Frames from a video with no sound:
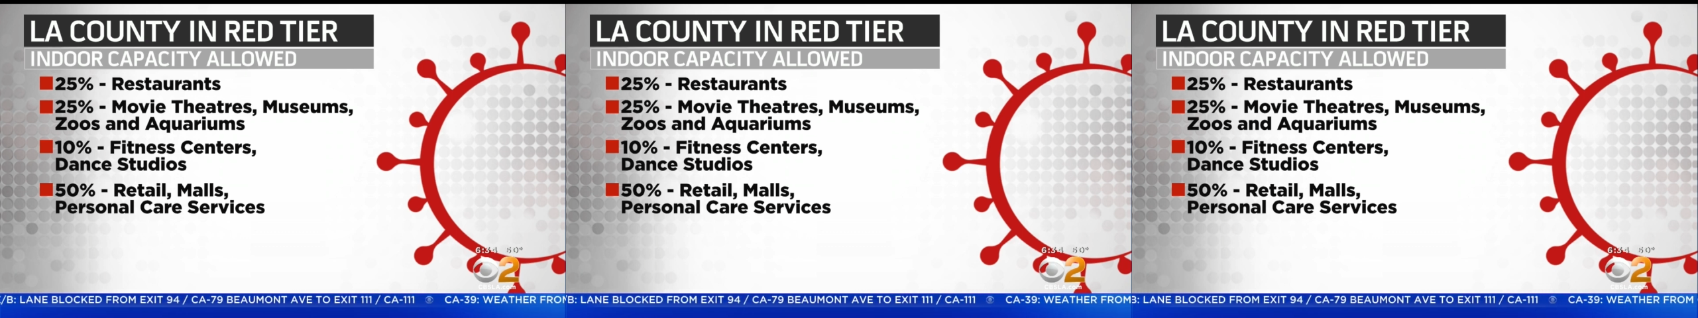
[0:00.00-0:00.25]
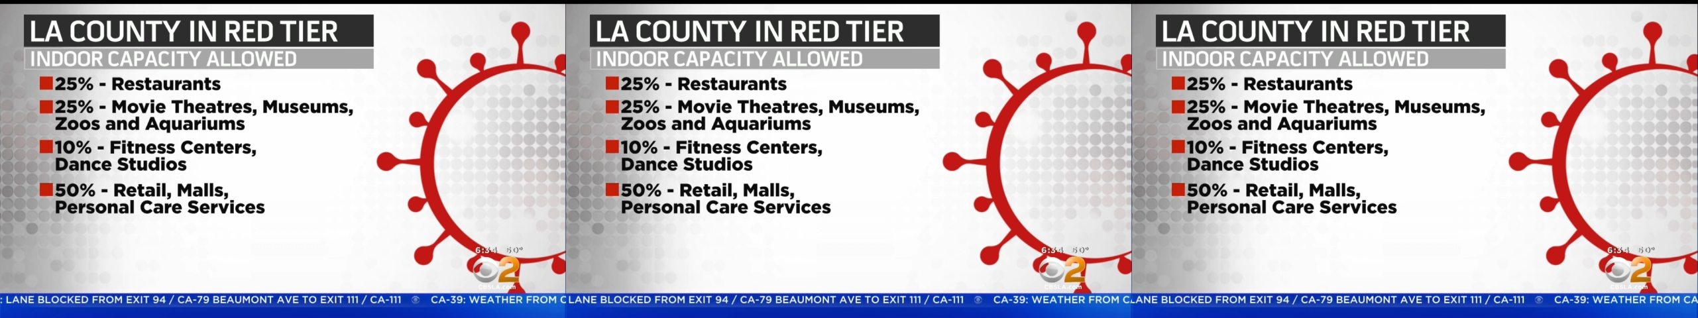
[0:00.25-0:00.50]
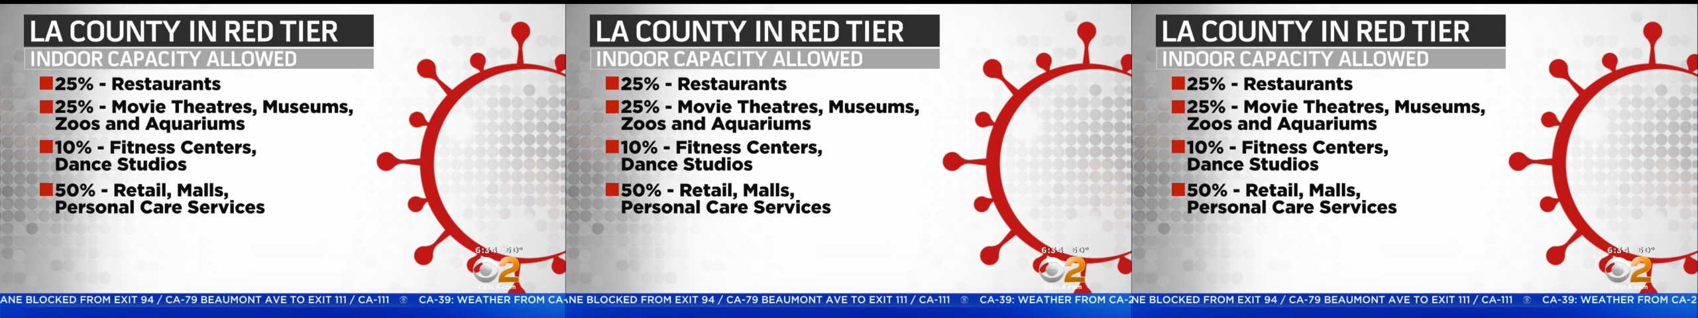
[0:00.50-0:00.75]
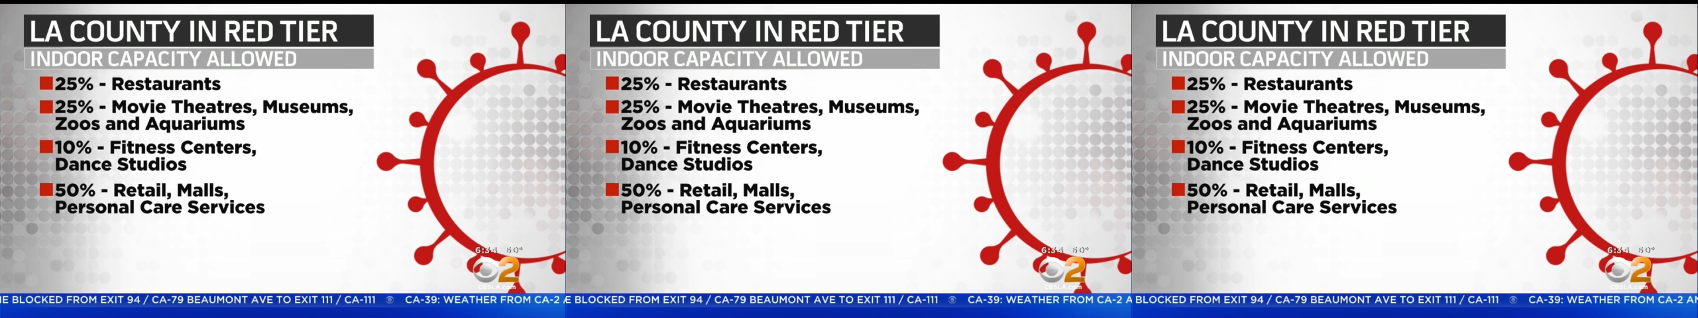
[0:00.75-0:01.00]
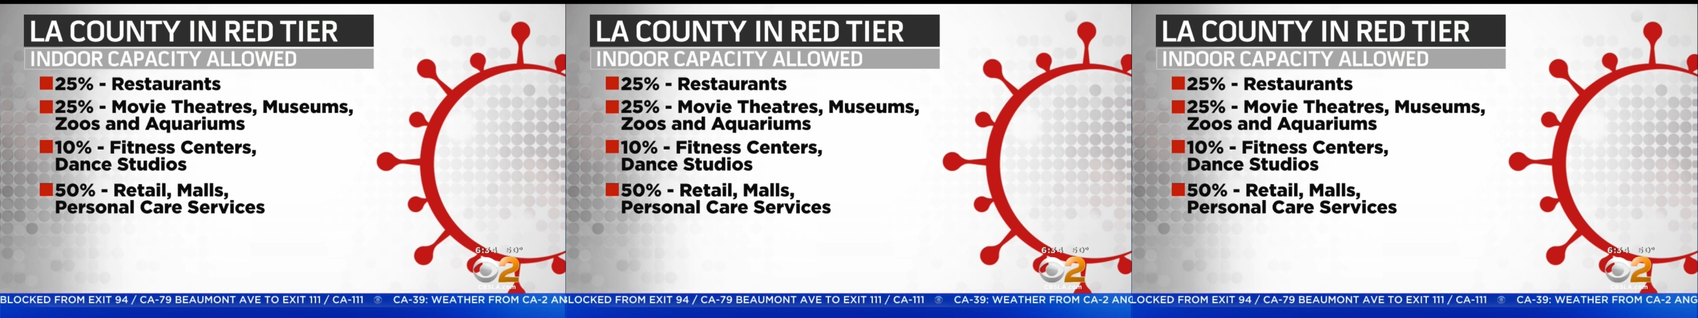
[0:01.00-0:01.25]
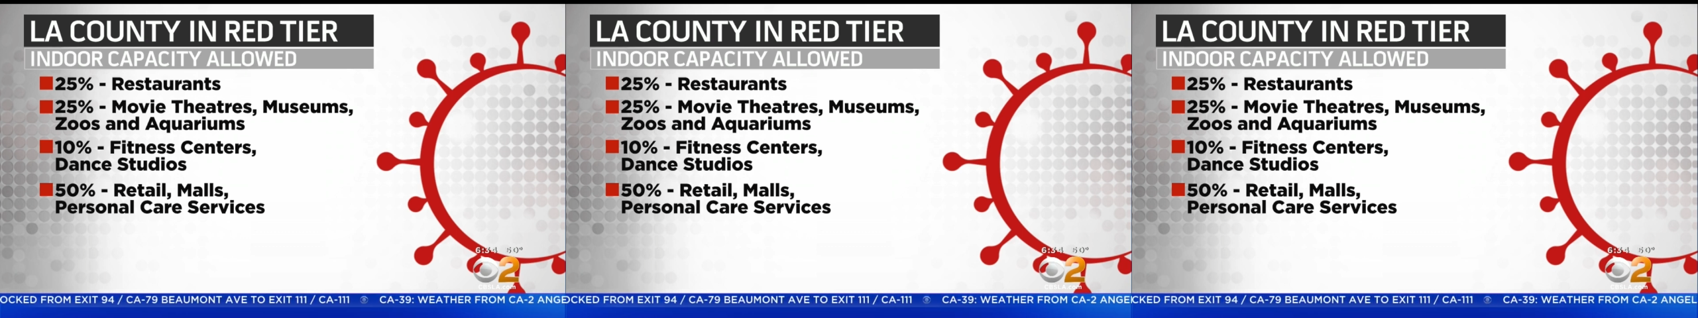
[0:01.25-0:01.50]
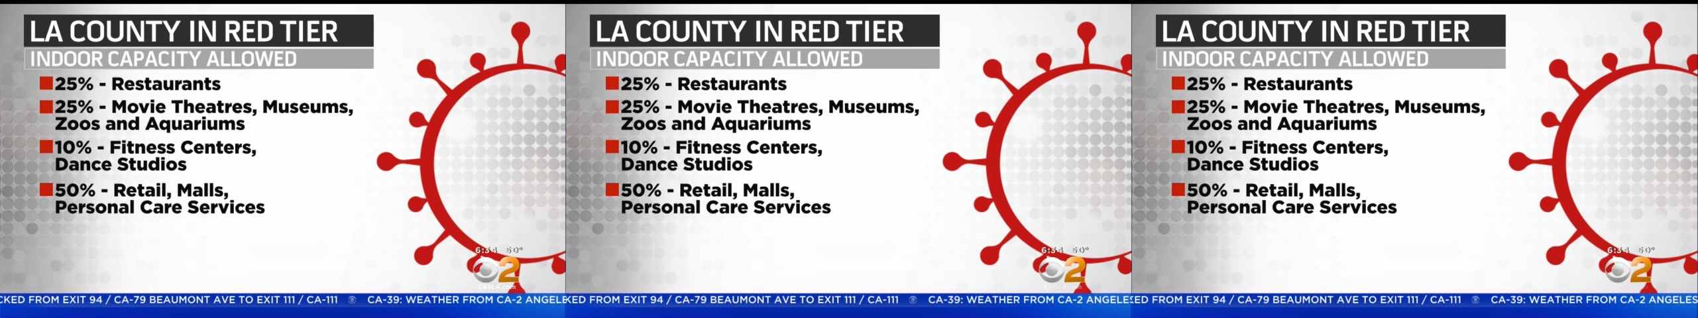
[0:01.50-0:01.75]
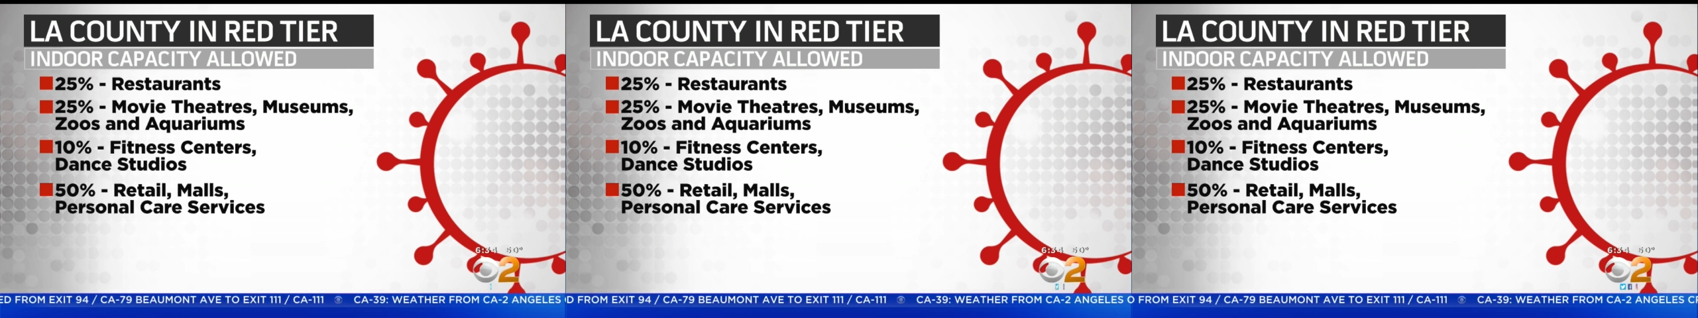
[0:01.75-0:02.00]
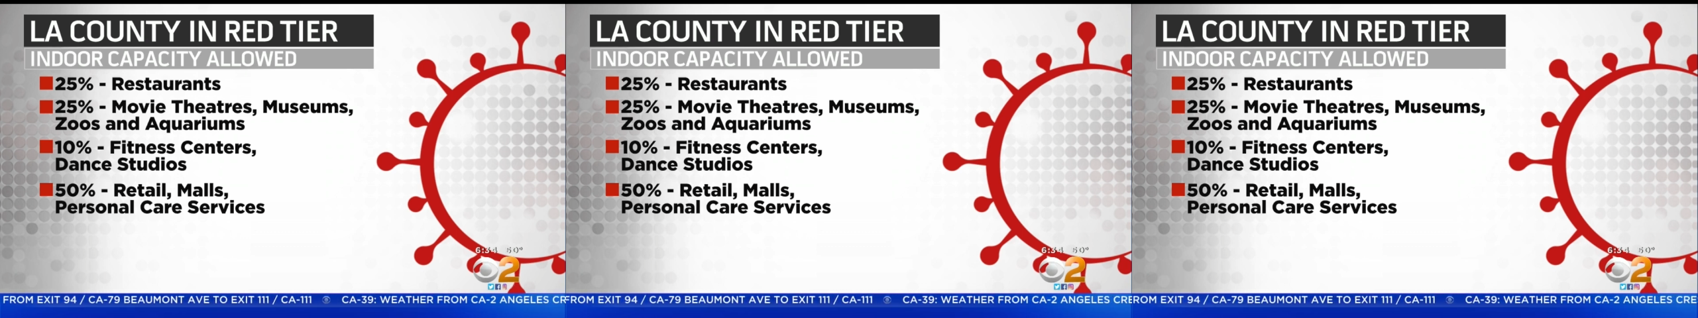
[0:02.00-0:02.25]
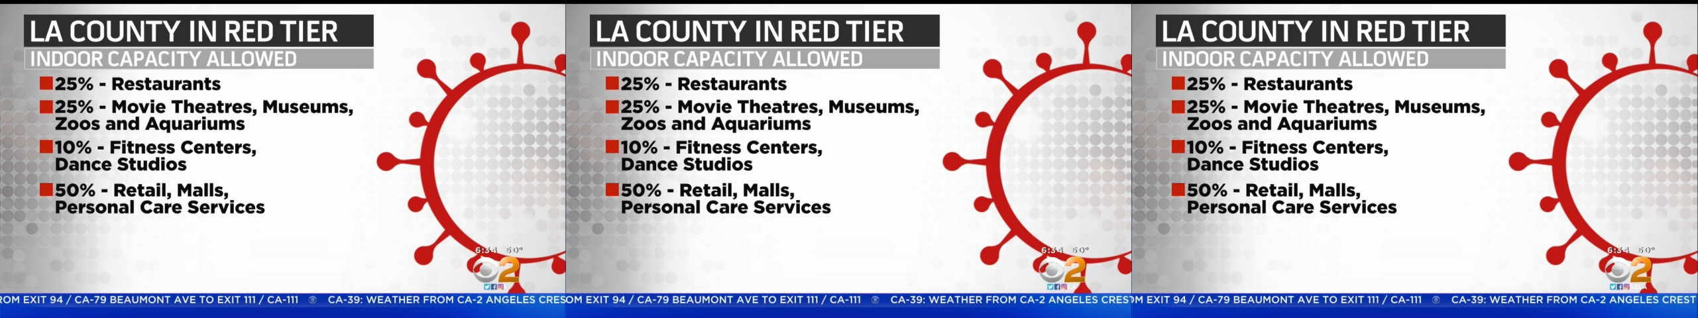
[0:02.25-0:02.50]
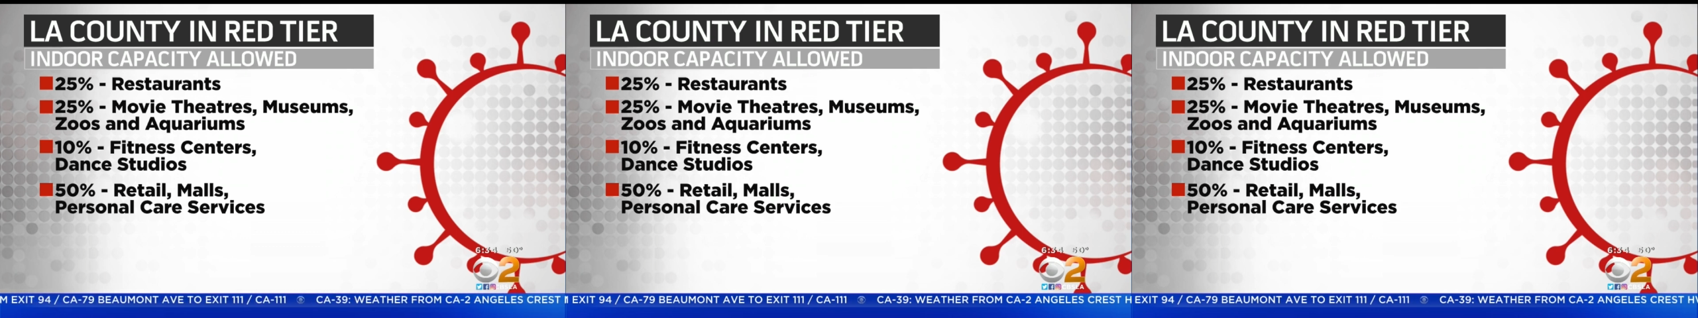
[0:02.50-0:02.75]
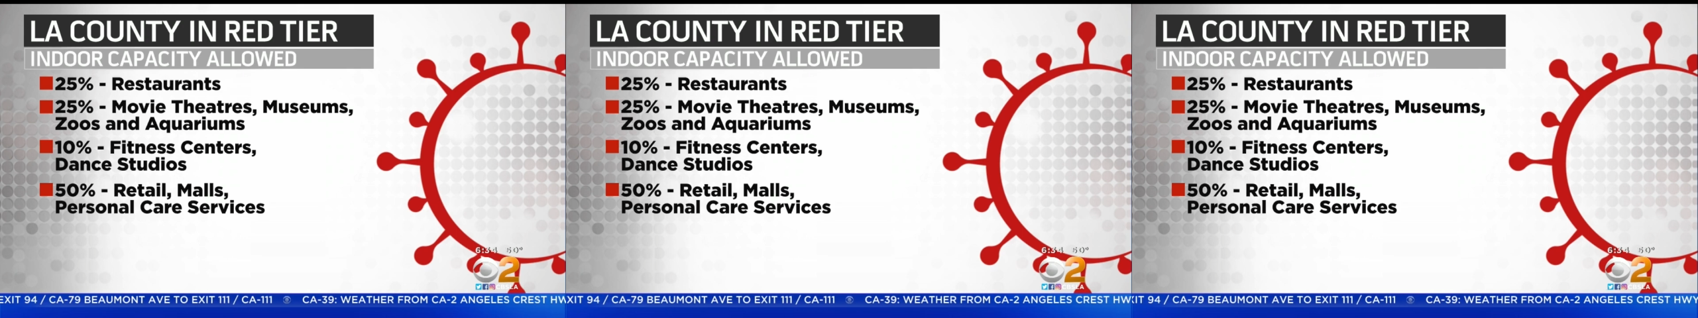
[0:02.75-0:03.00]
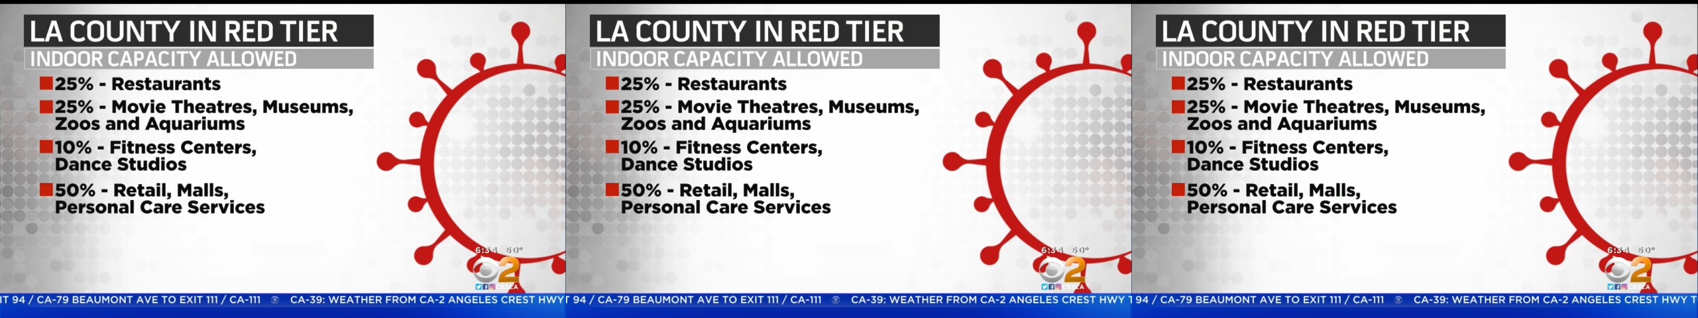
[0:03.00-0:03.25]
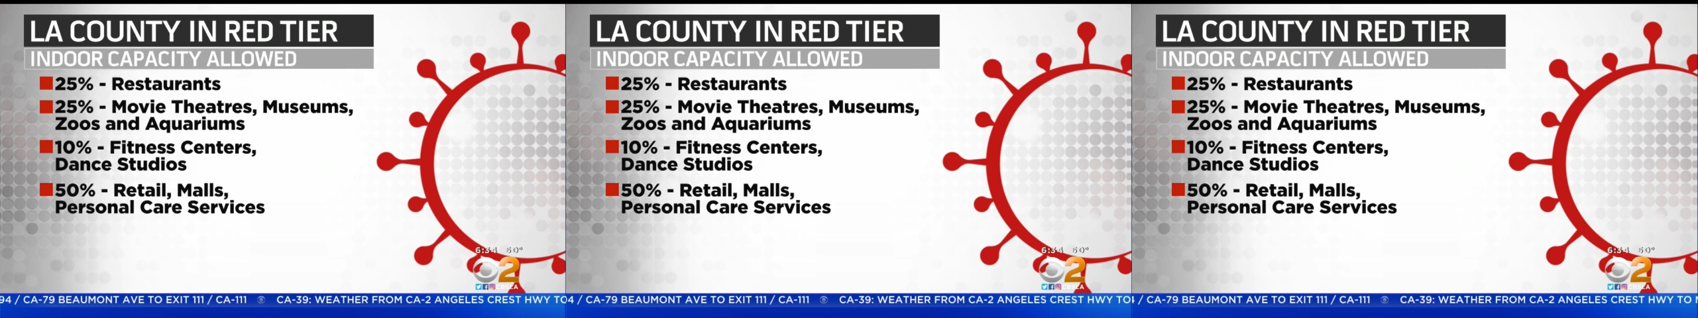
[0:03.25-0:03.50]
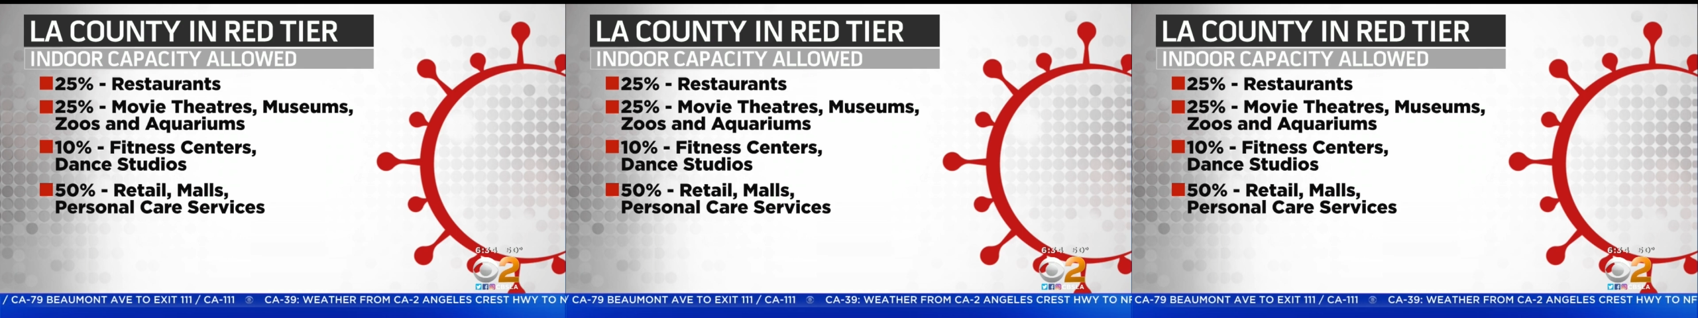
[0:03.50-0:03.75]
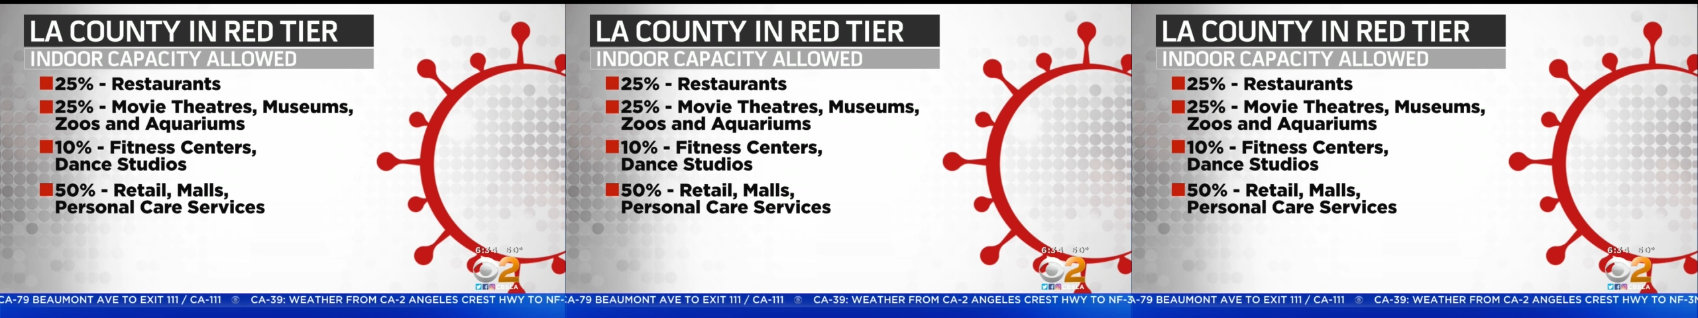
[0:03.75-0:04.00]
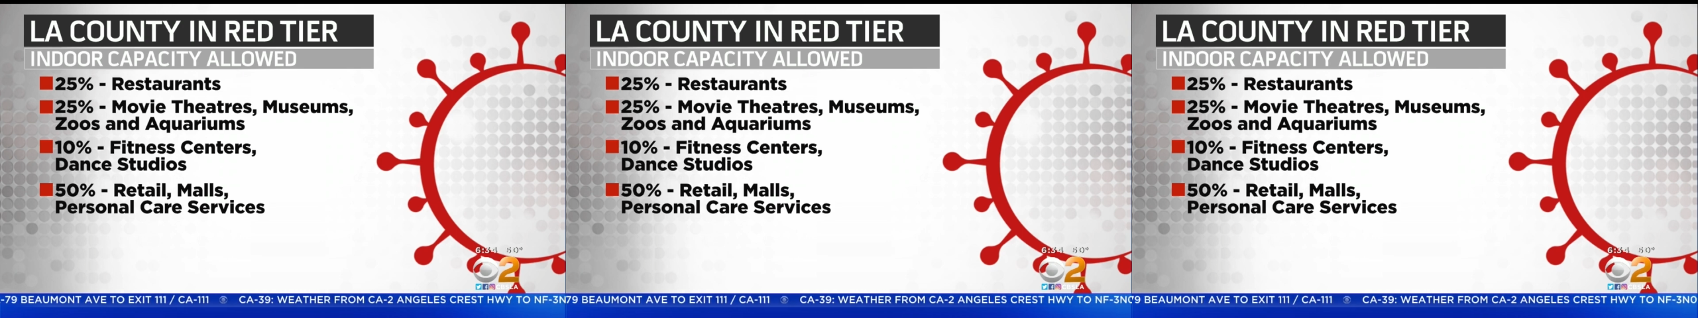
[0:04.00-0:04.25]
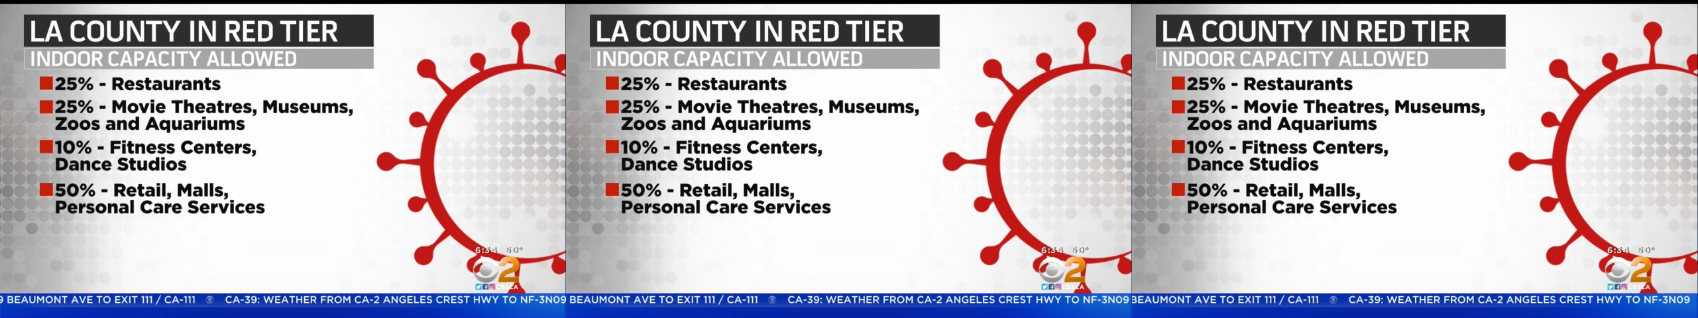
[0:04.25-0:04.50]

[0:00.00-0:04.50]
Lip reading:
Nobody's mouth can be seen.